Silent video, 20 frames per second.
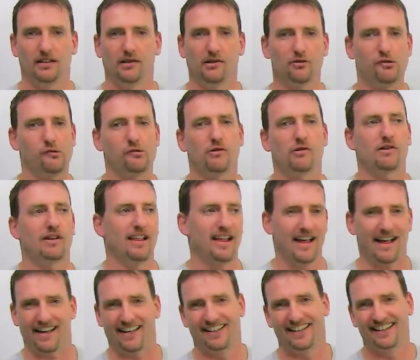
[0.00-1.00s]

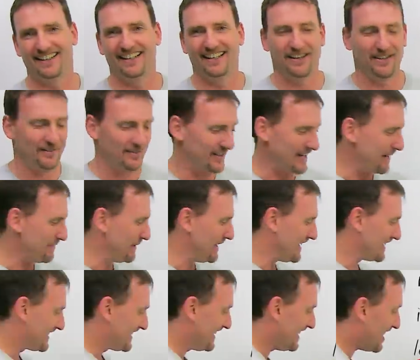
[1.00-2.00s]
squirrel. Okay,
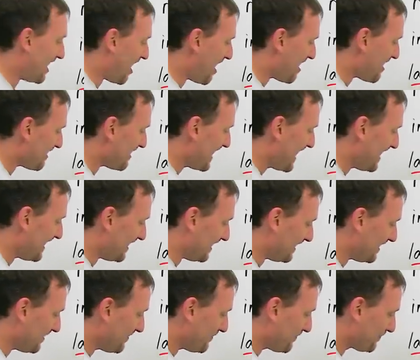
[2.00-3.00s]
because the
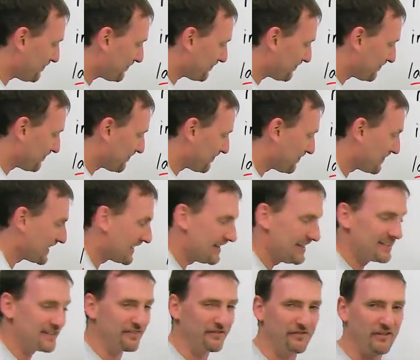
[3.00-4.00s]
RL
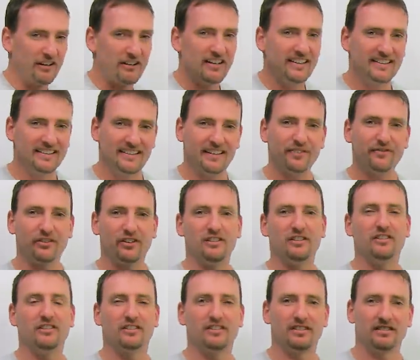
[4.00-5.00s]
is a very
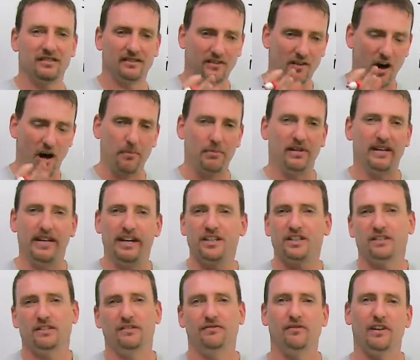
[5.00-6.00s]
difficult
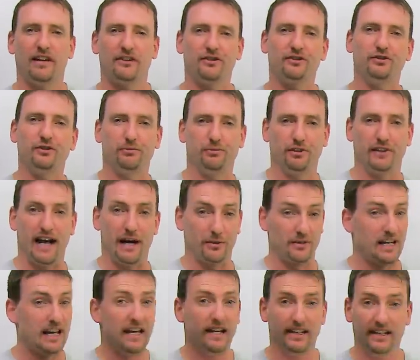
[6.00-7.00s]
combination of letters to
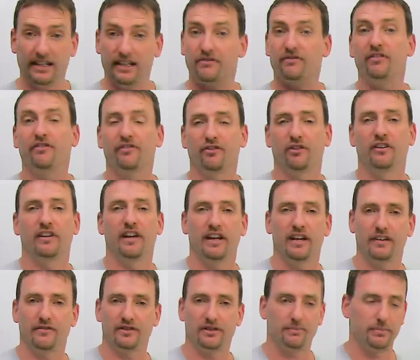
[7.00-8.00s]
pronounce, even for
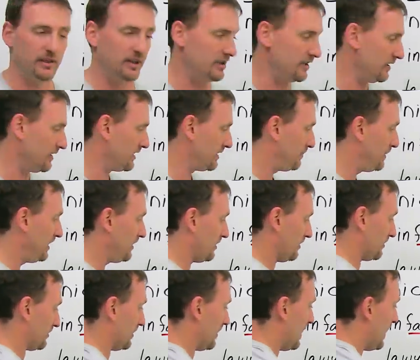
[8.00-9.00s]
native
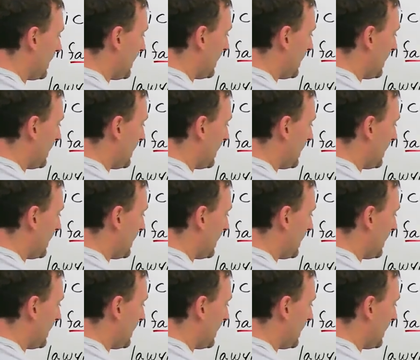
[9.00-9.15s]
speakers.